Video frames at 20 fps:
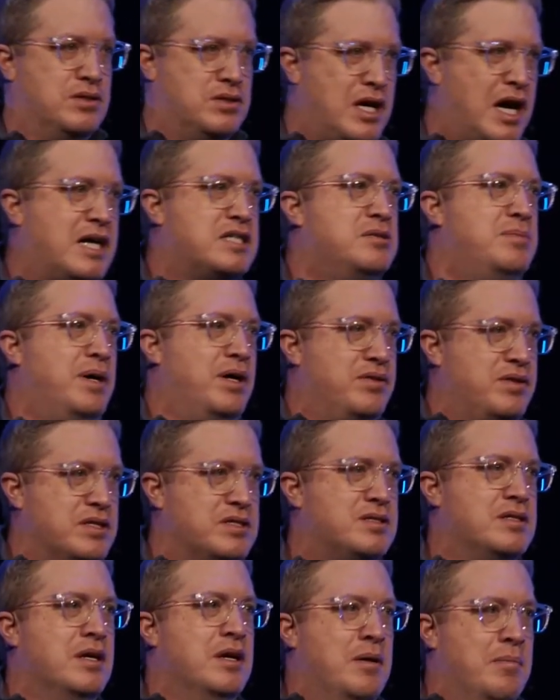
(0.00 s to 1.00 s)
talks about
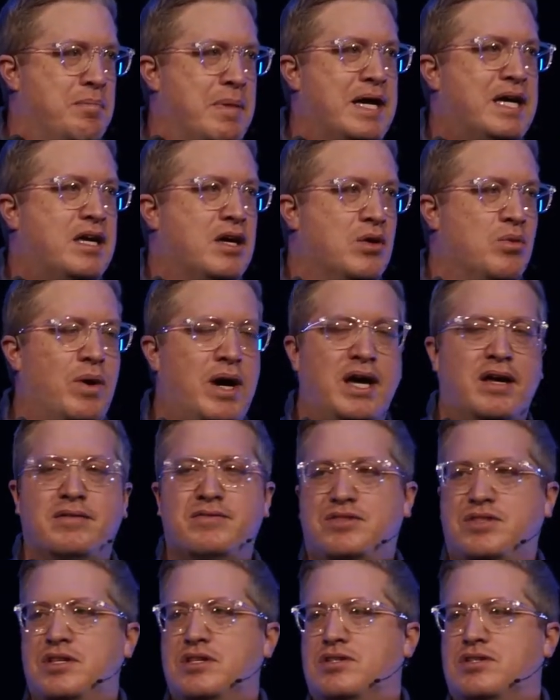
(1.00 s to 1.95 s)
this making waves,